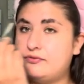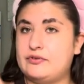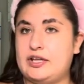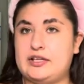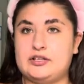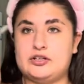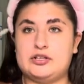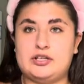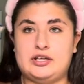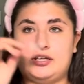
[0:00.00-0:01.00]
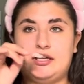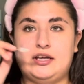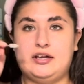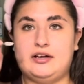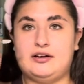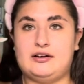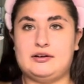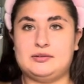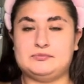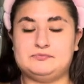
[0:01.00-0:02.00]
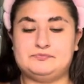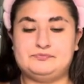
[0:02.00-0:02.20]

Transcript: like literally um